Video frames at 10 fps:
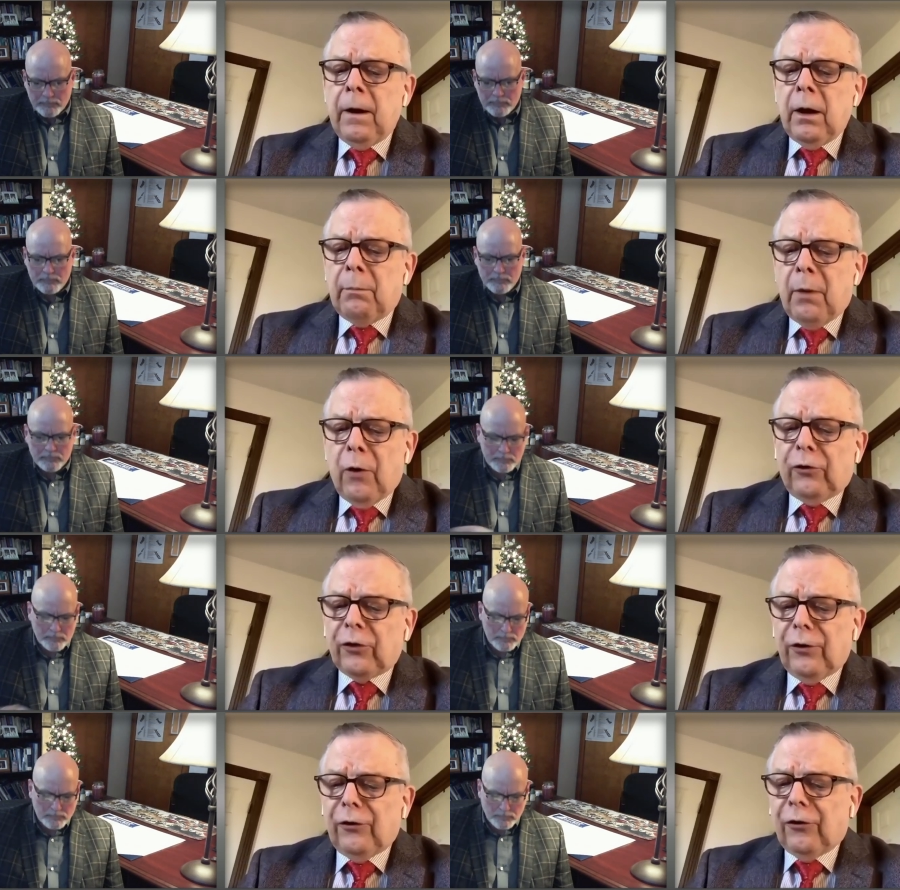
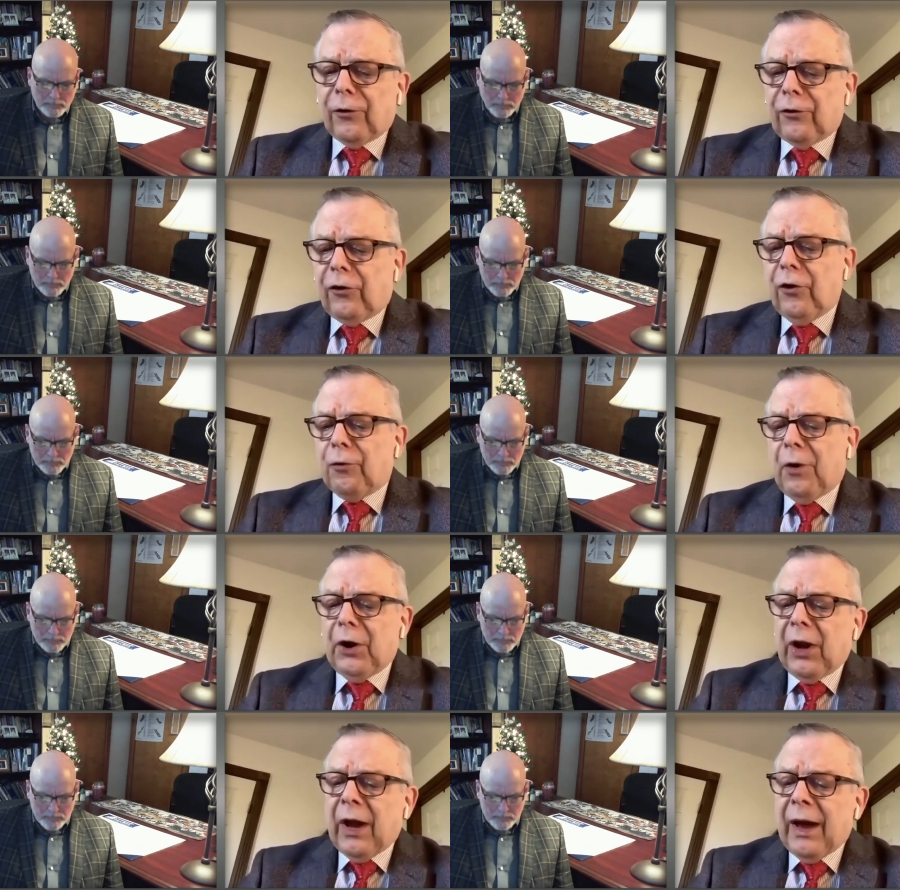Speaker 1: Emotions are still
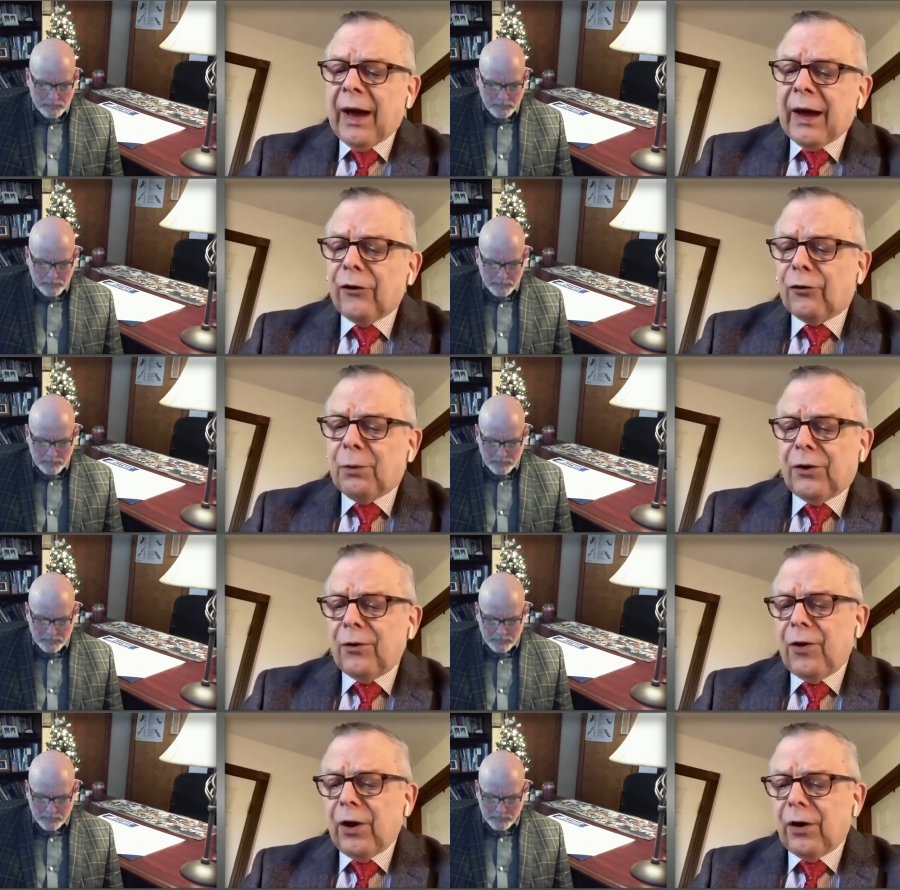running high as we
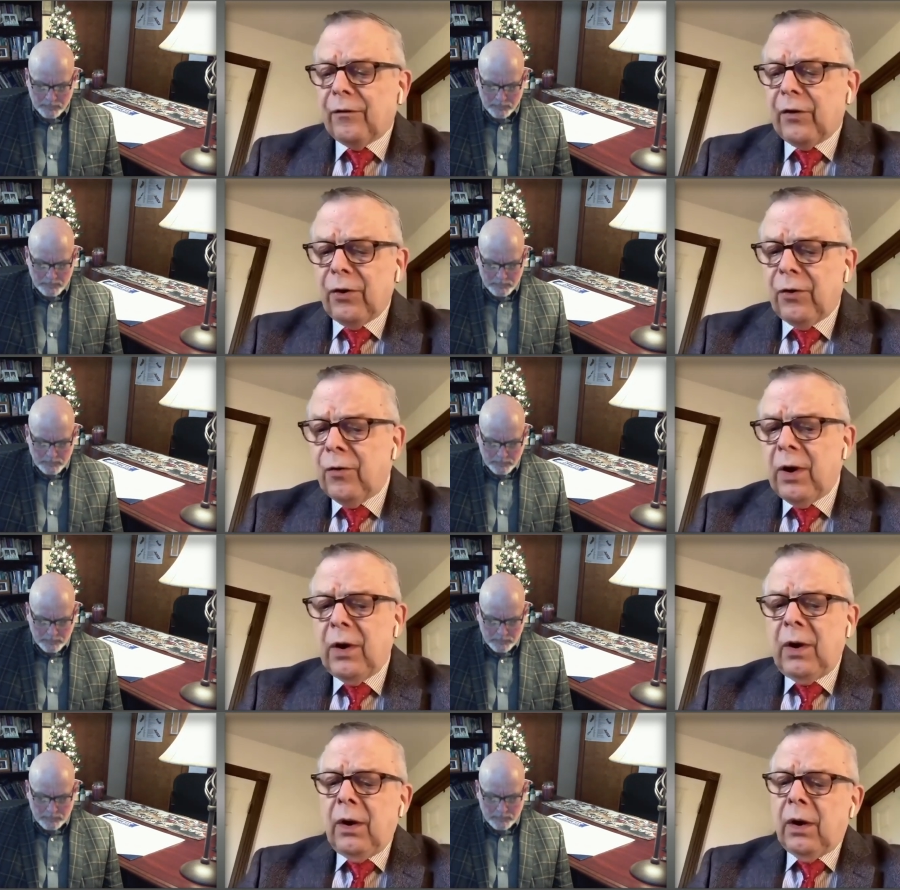do the interview.
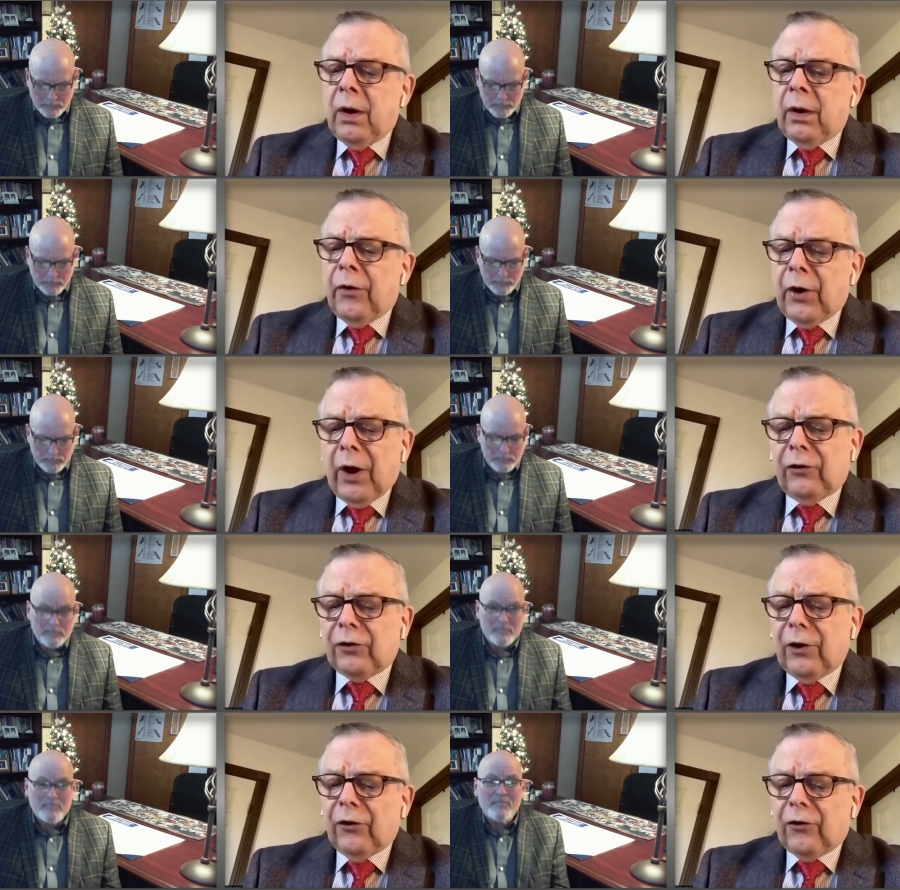Uh, the
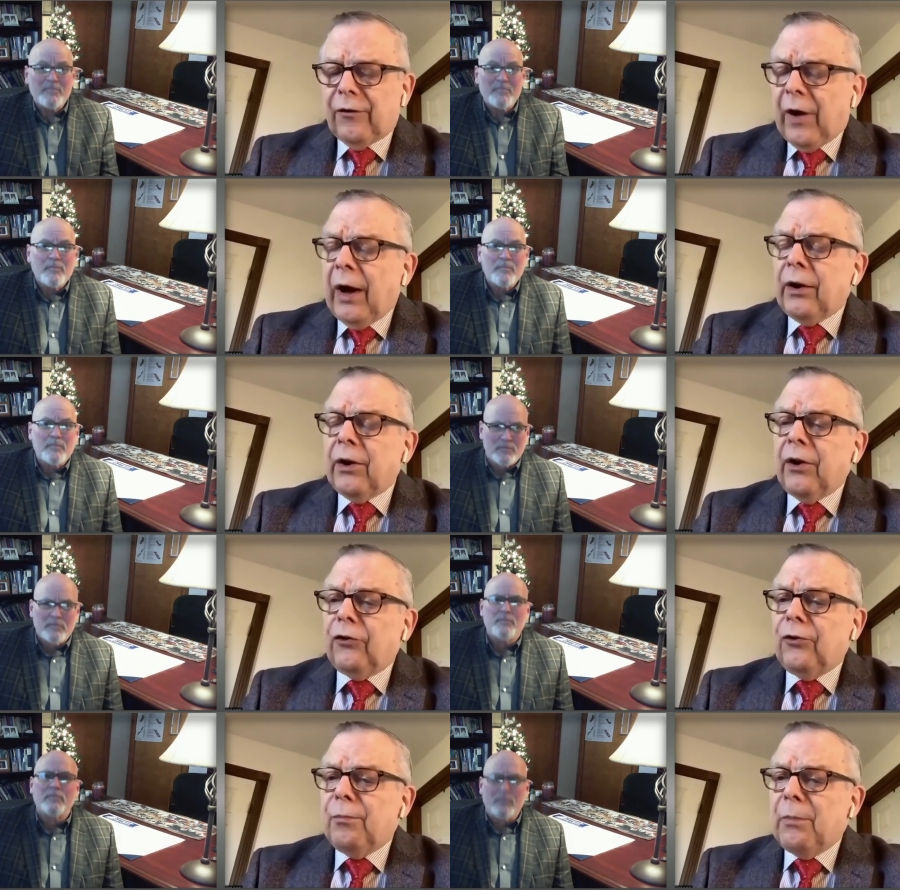nation is divided,
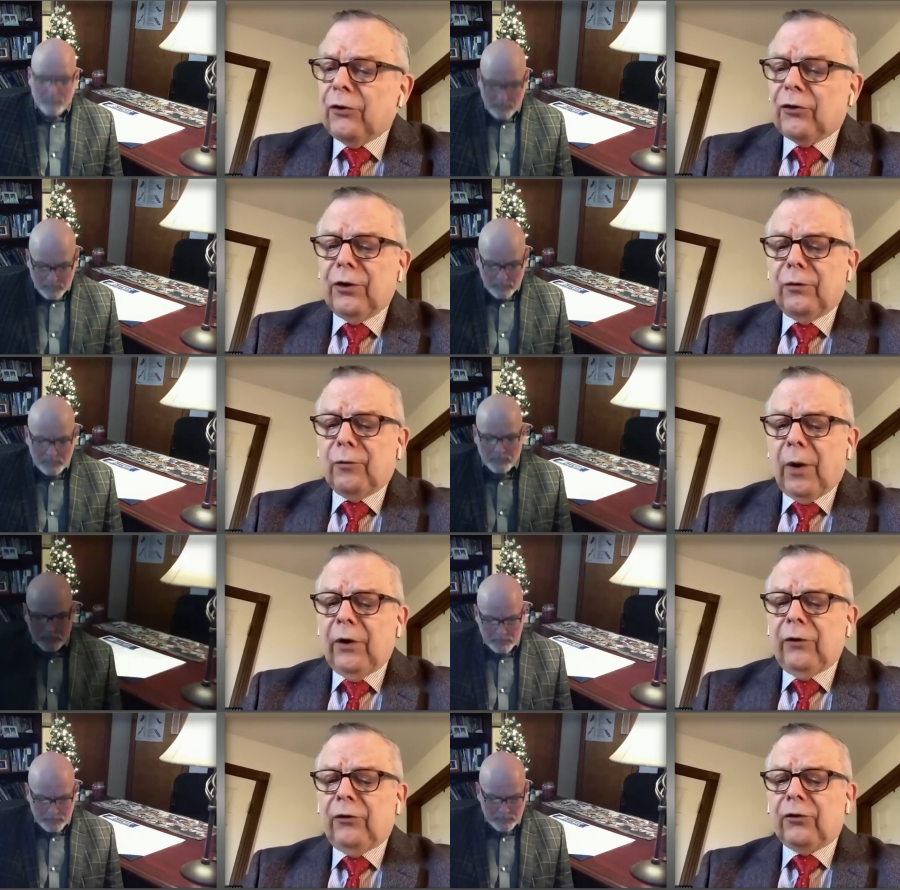as you mentioned,
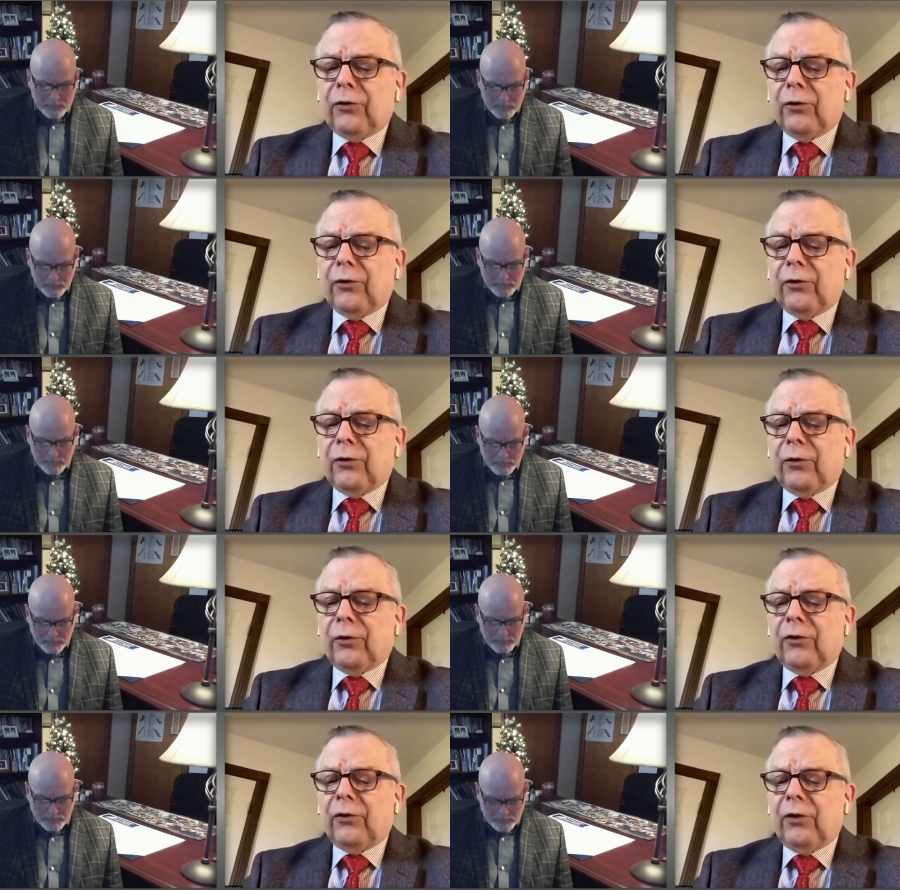racial
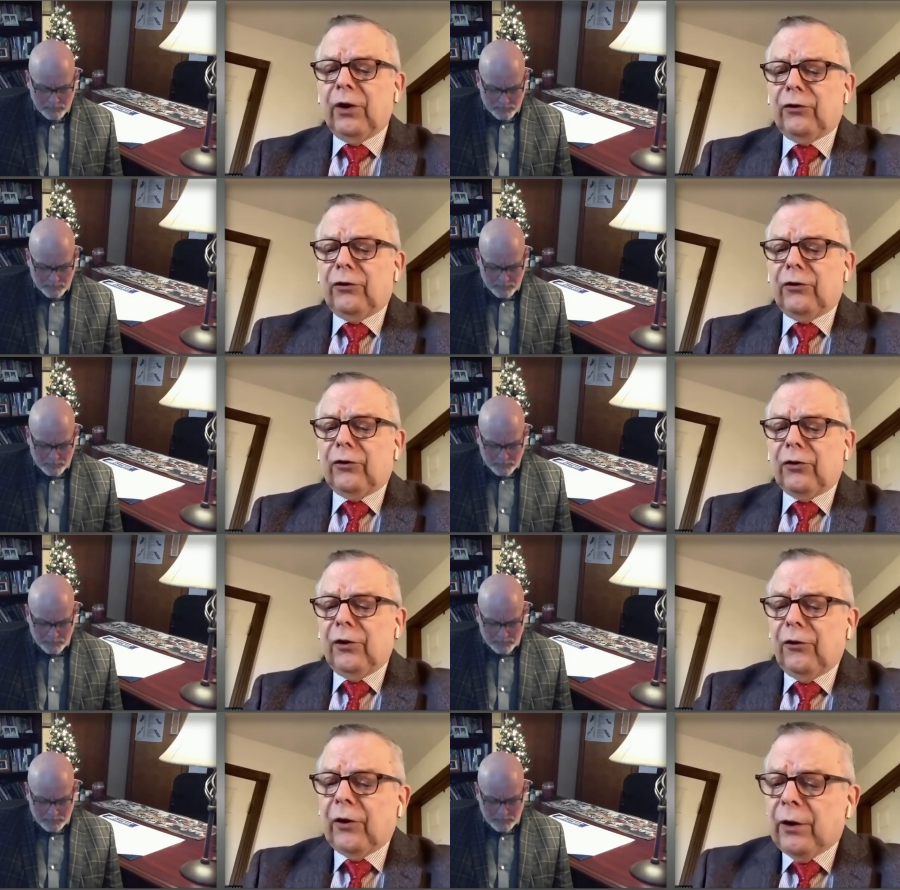tensions and the need
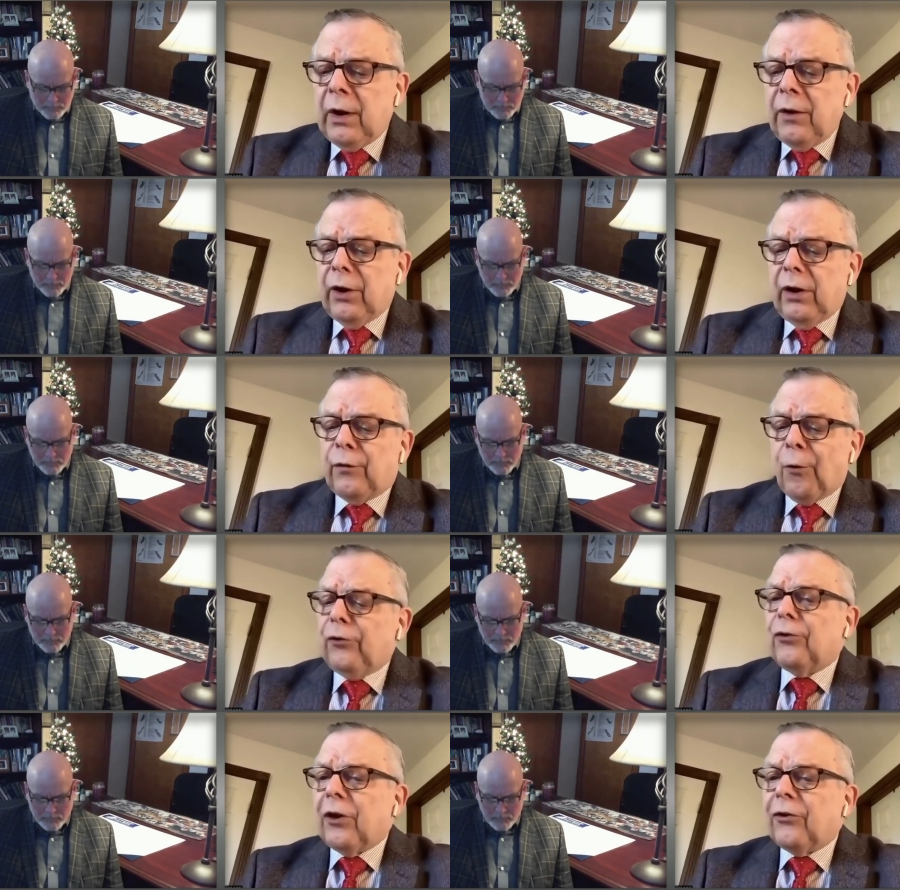for racial justice and